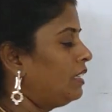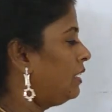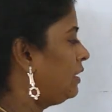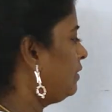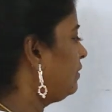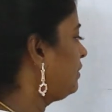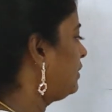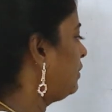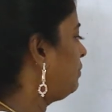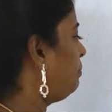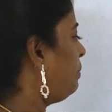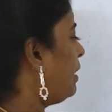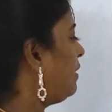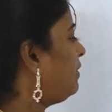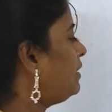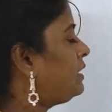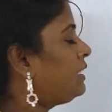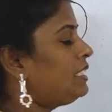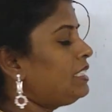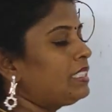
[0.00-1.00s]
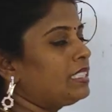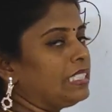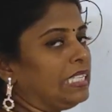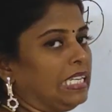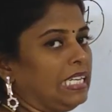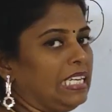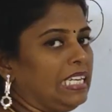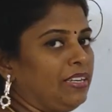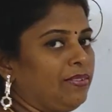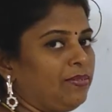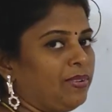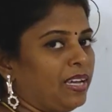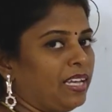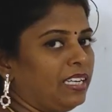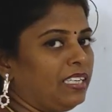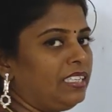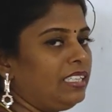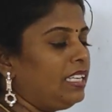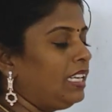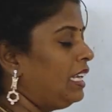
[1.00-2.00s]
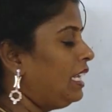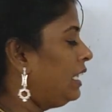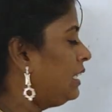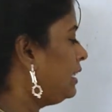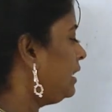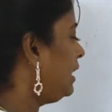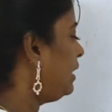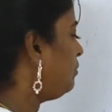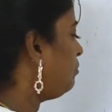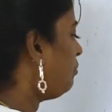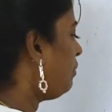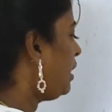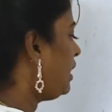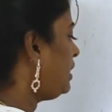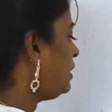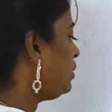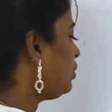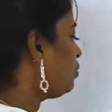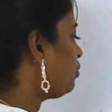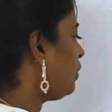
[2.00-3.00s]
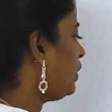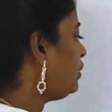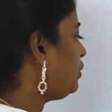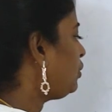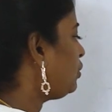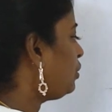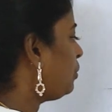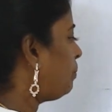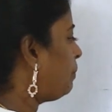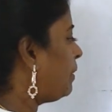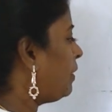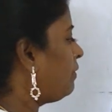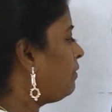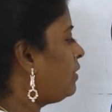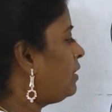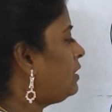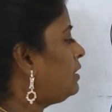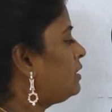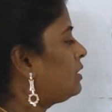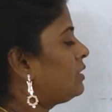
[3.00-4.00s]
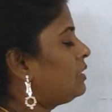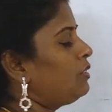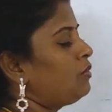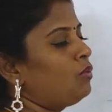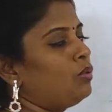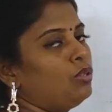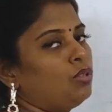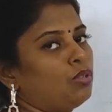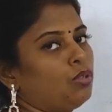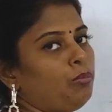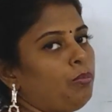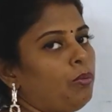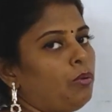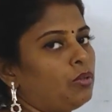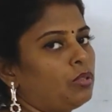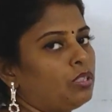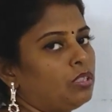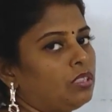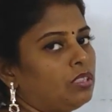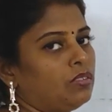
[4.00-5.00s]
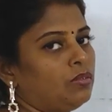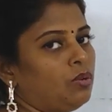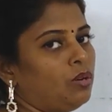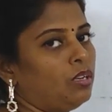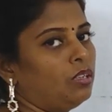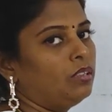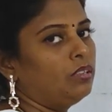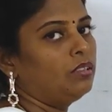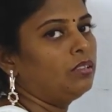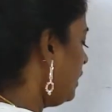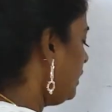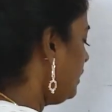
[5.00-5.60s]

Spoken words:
If the power is even, then minus 1 to the power is equal to positive 1.